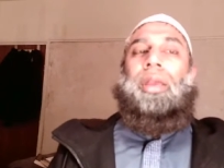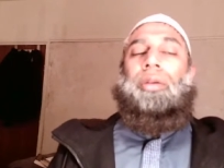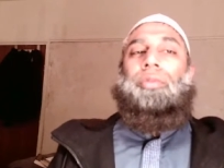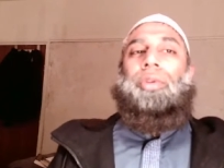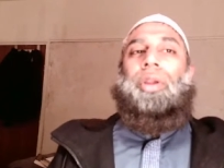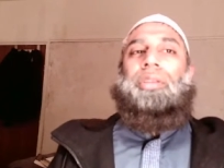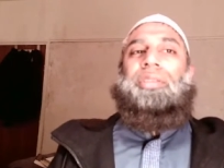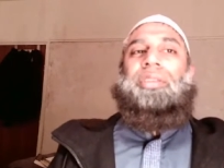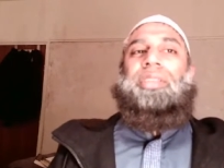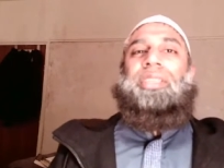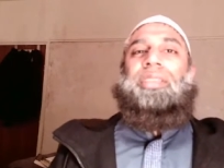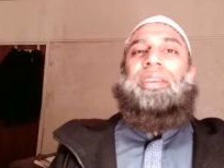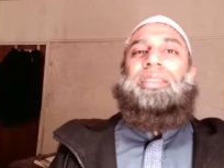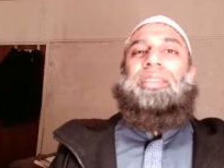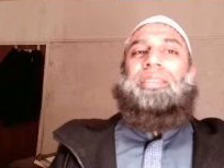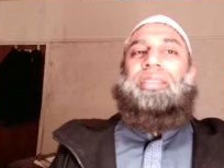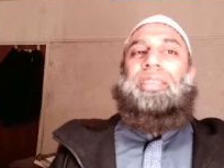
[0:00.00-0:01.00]
We also
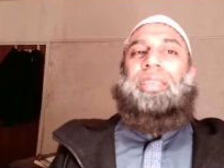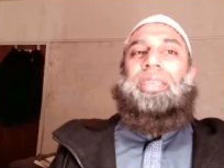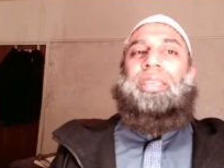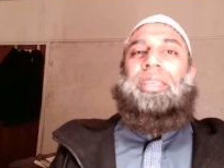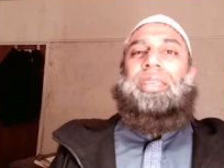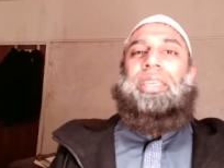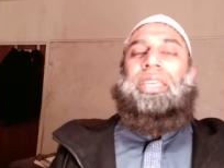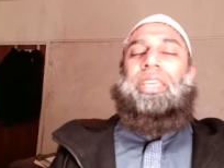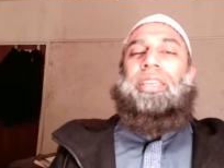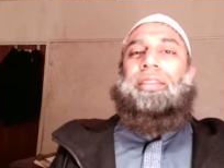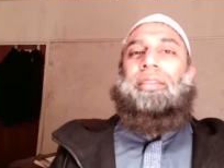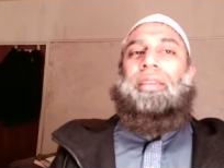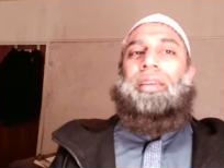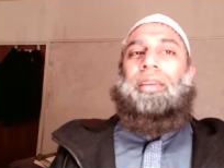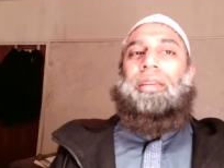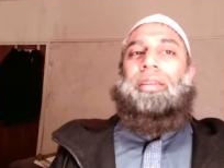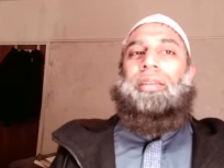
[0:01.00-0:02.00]
discussed the need
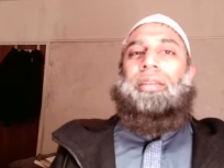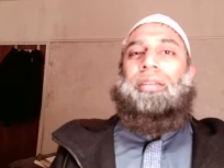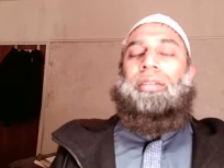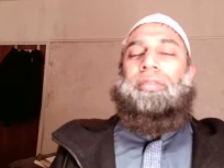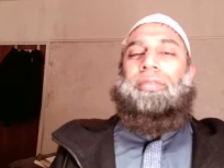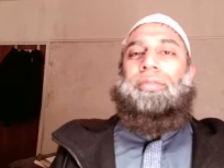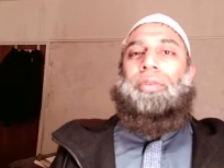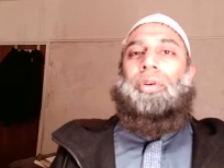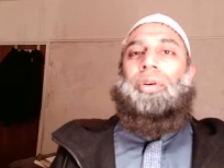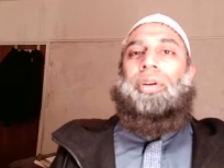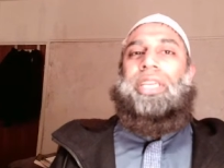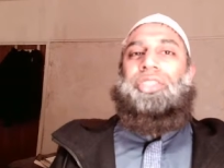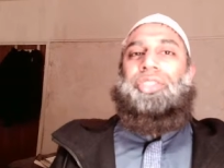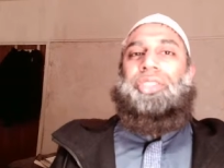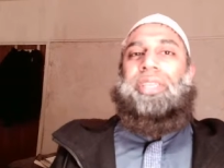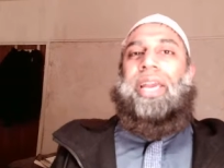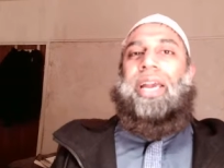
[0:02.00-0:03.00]
for
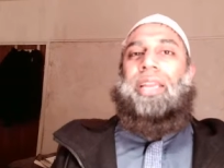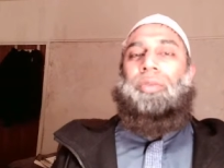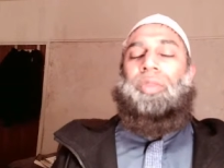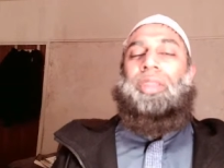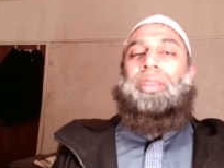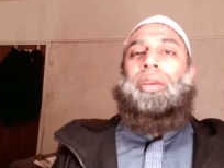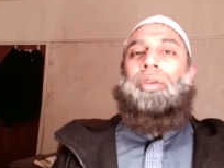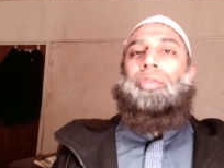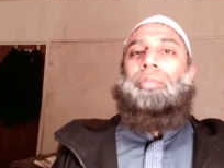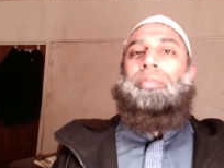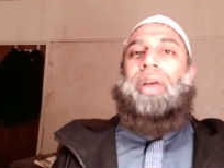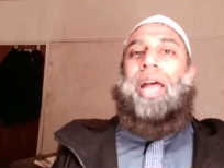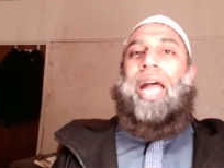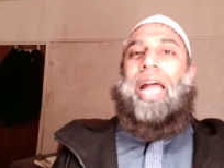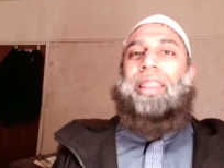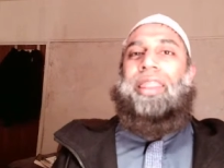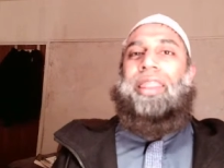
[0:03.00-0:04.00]
ijtihad within the
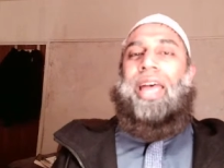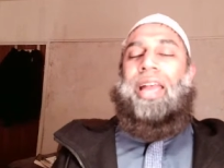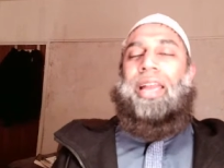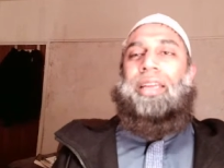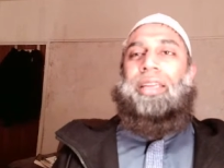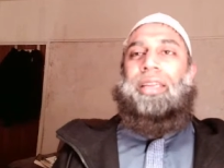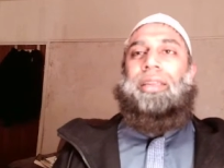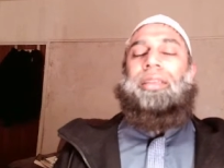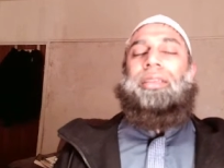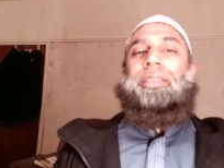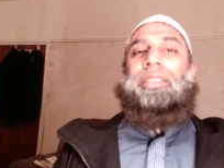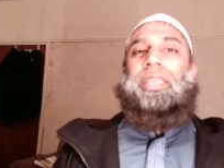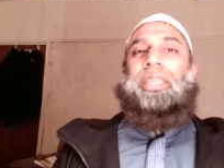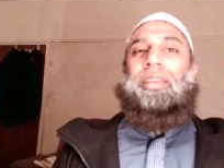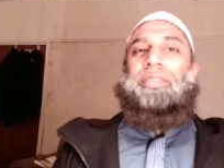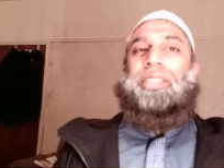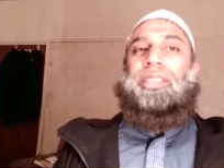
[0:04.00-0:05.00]
ummah, and that
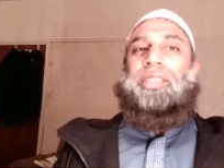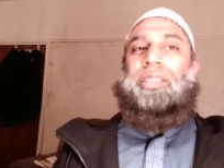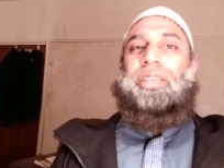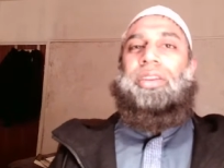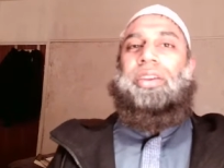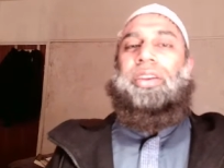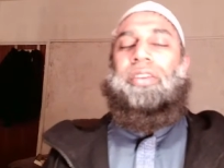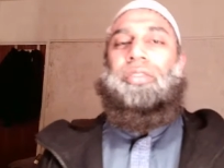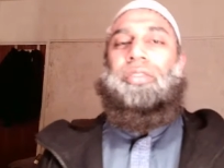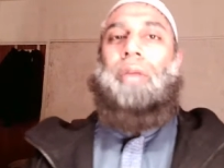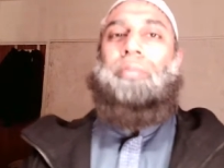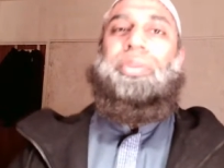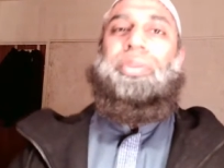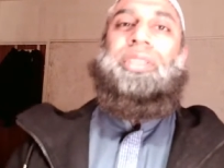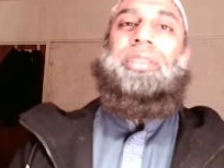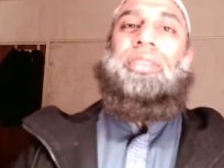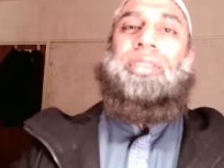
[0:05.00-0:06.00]
delivers a degree of
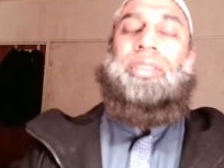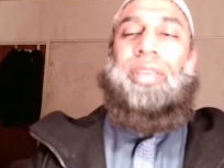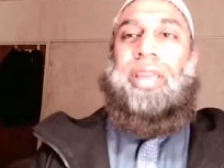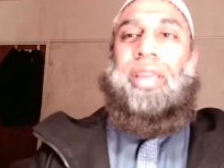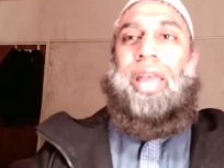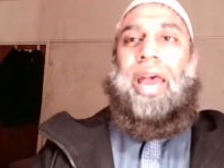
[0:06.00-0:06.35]
competence.